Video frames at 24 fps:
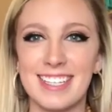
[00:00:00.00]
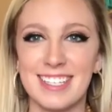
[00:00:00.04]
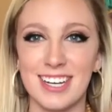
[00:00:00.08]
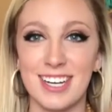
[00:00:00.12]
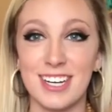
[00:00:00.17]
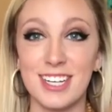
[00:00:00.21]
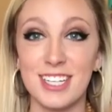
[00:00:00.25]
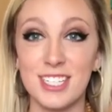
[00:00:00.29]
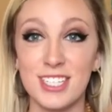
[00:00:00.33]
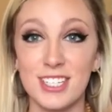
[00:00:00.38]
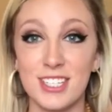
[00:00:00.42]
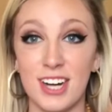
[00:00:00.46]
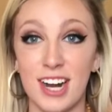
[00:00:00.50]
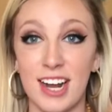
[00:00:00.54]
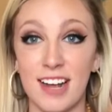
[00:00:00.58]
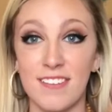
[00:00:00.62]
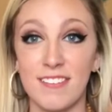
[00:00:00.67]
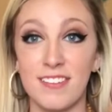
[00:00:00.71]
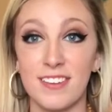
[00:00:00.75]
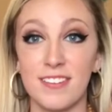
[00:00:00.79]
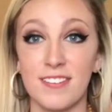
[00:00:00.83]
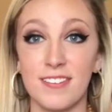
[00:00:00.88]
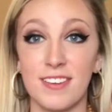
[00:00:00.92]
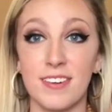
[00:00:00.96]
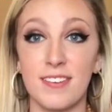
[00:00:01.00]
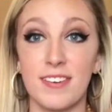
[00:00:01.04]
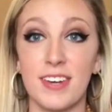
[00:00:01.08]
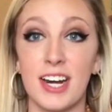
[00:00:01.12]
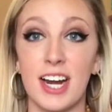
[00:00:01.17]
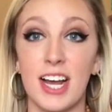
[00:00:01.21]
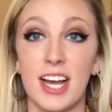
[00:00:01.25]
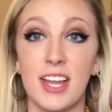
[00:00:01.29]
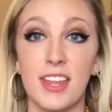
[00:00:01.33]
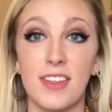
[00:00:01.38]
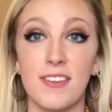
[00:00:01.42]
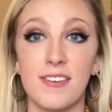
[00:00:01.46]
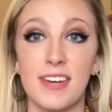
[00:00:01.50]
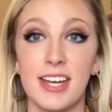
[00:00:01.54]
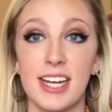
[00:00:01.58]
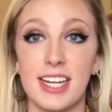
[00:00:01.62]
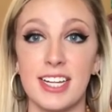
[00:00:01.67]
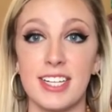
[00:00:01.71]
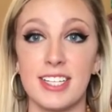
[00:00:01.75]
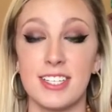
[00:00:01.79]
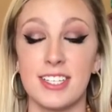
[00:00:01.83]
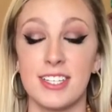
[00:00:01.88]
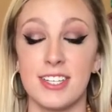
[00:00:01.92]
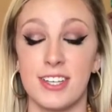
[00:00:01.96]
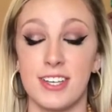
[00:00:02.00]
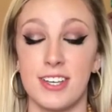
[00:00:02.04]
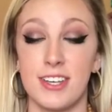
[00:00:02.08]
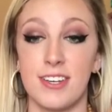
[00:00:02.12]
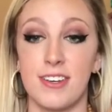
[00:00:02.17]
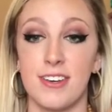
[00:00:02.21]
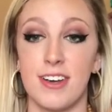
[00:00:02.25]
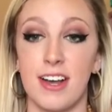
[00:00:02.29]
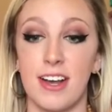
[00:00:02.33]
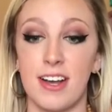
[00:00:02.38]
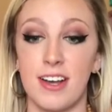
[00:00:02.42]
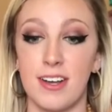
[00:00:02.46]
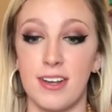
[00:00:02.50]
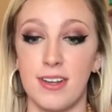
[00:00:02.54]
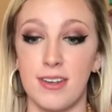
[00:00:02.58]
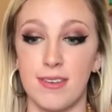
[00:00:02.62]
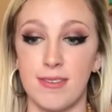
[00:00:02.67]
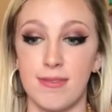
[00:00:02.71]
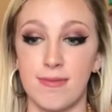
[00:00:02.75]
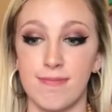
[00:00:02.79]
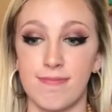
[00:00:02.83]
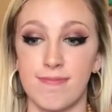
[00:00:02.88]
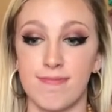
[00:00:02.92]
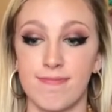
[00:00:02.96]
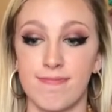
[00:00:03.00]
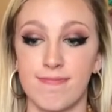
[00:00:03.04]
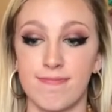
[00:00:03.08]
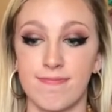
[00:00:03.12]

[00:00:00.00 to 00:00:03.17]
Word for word: it's us traveling. We went all the way to um,